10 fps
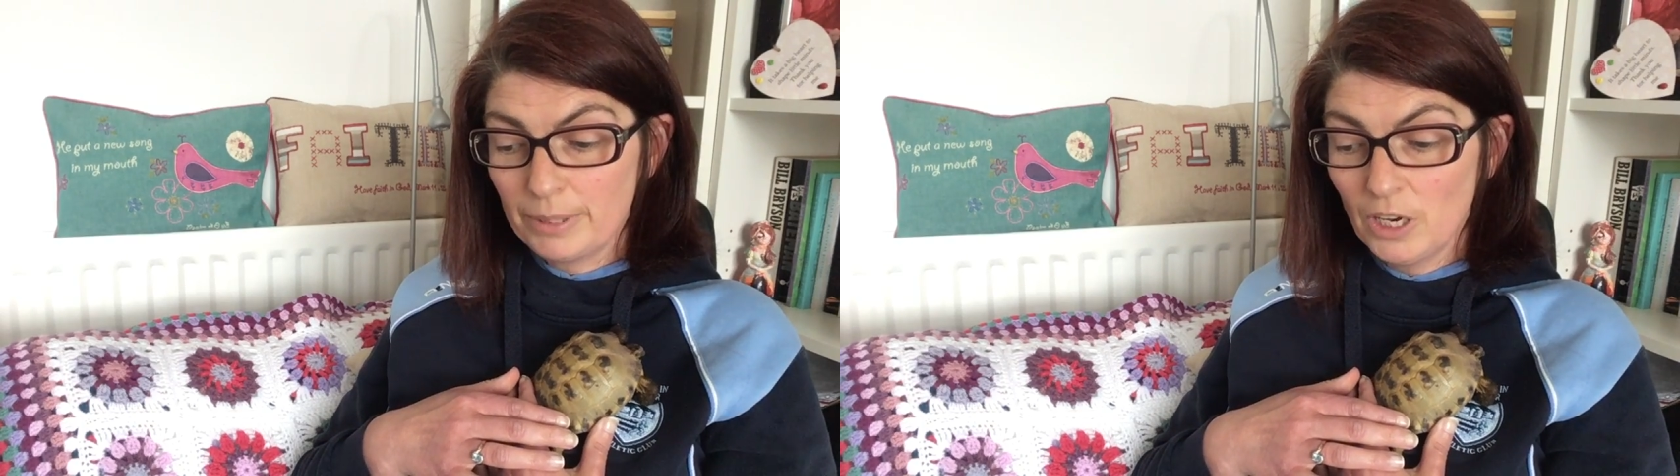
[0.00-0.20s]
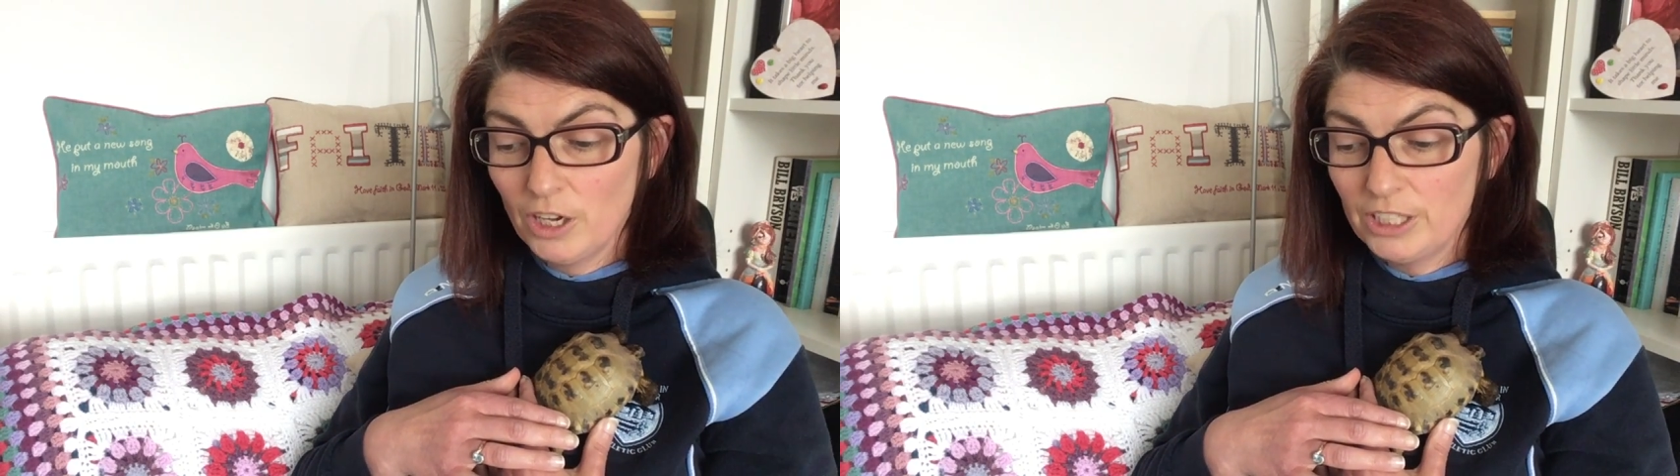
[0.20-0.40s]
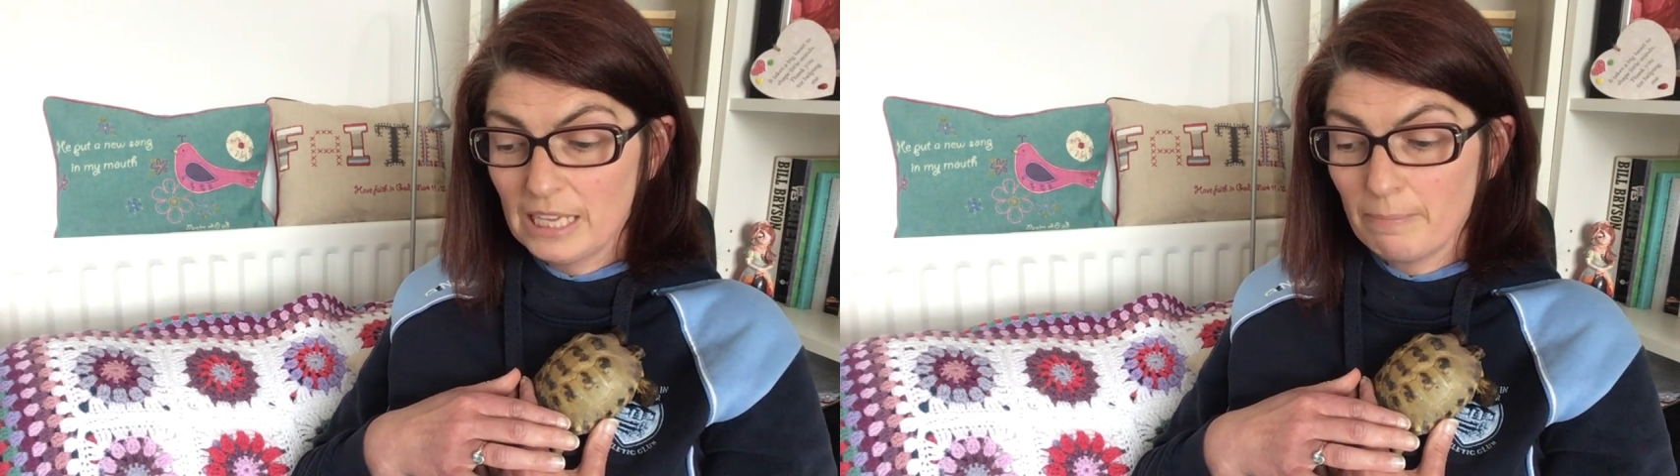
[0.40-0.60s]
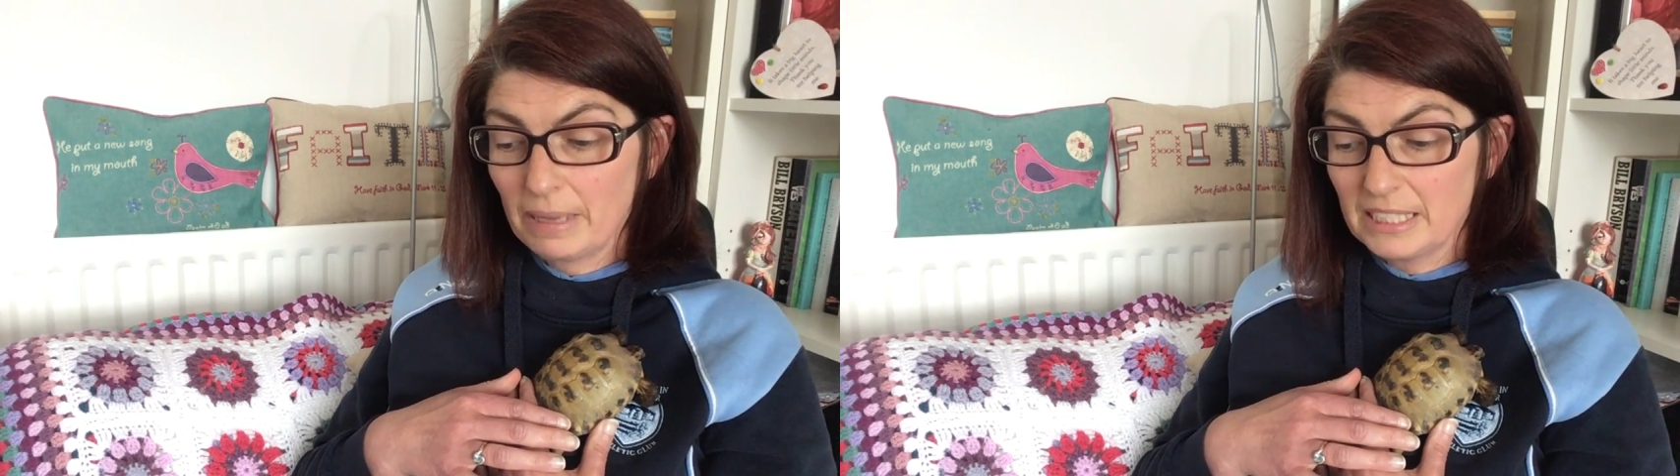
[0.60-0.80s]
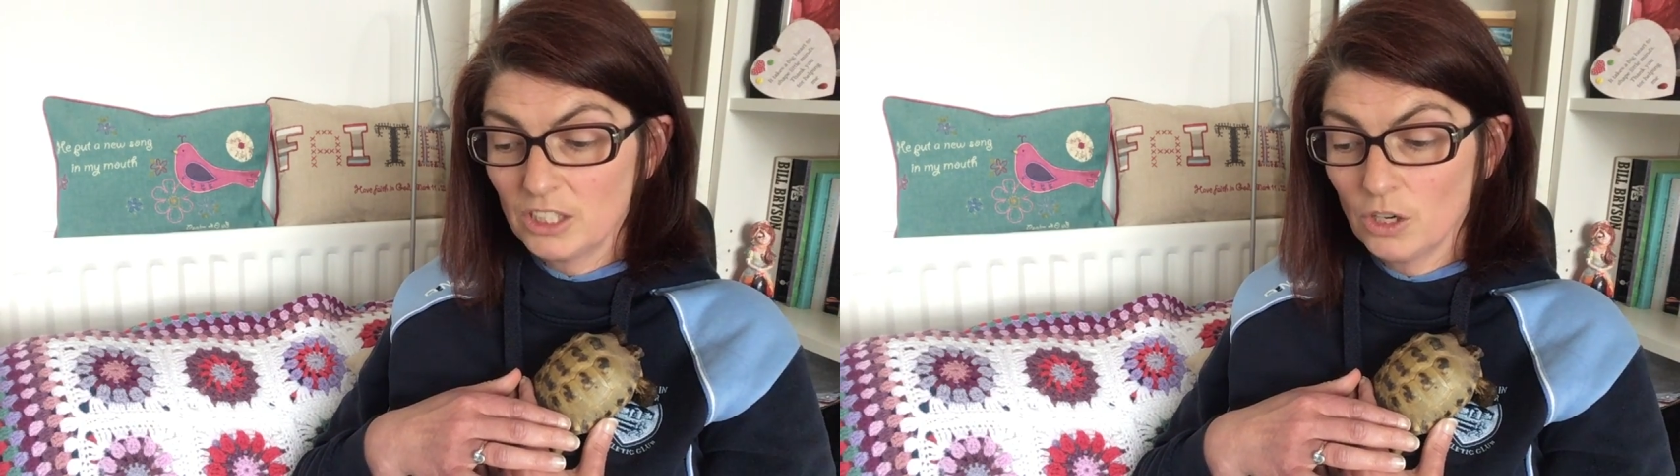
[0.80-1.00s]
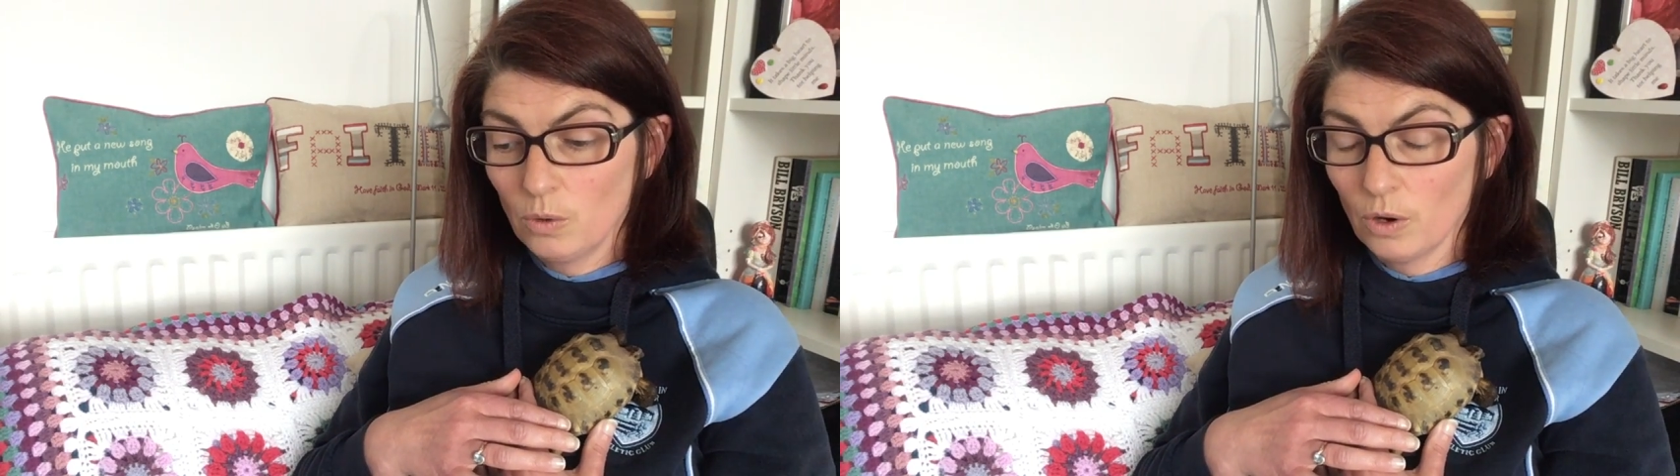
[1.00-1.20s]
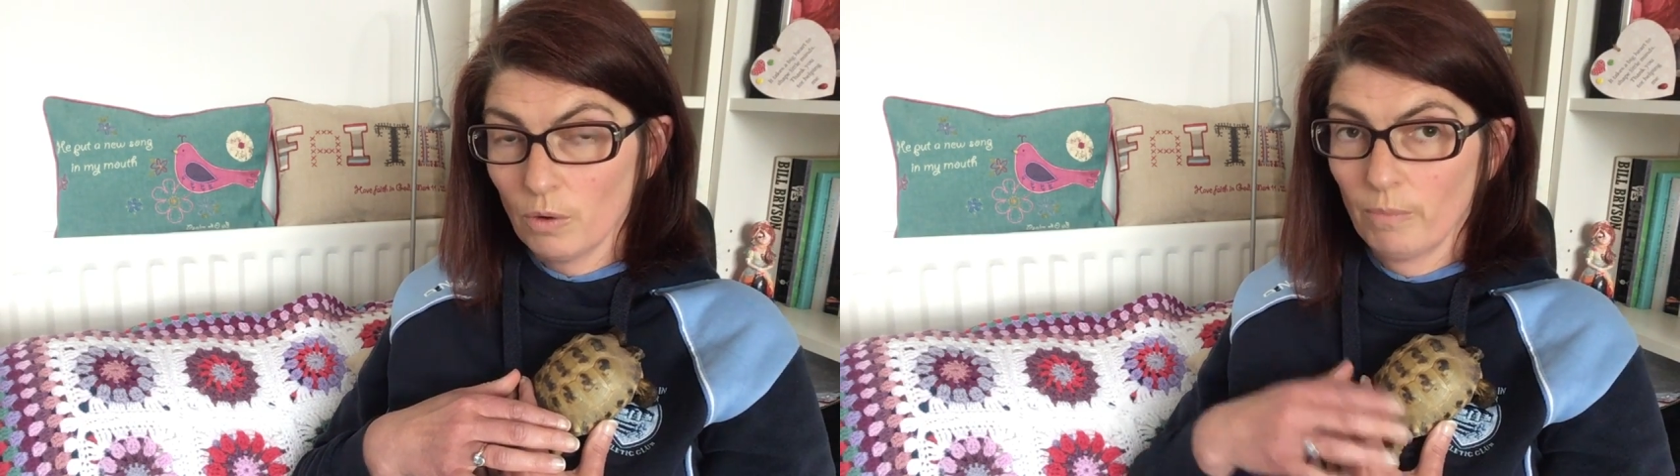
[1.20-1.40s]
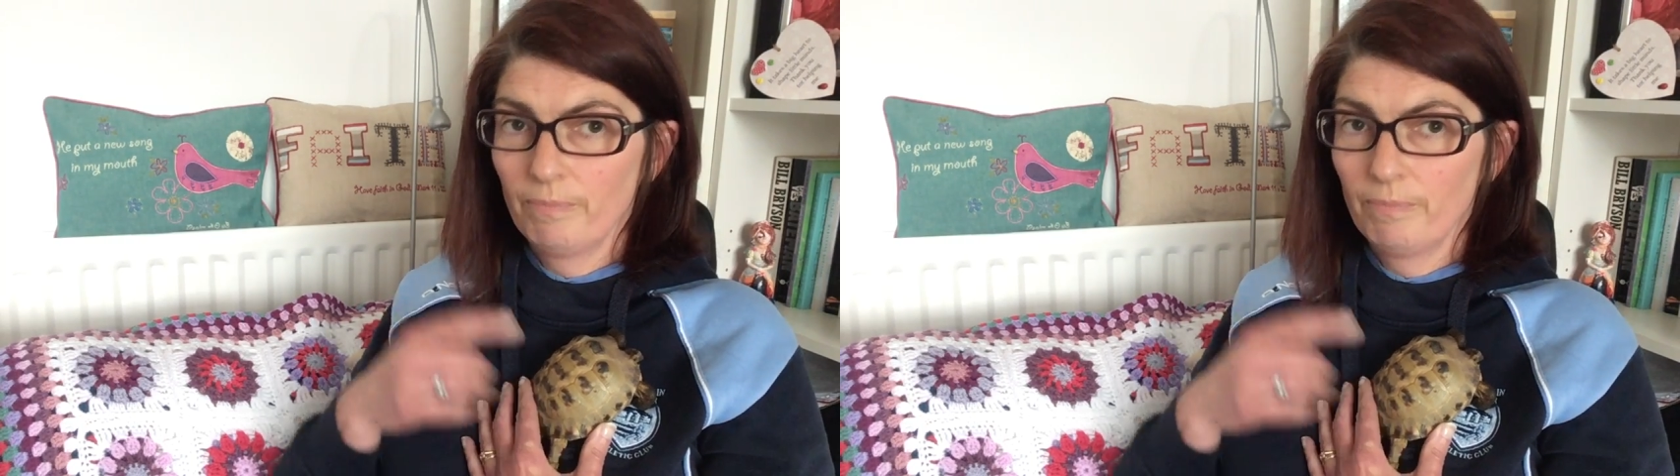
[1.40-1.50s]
now, said Mrs. Coco.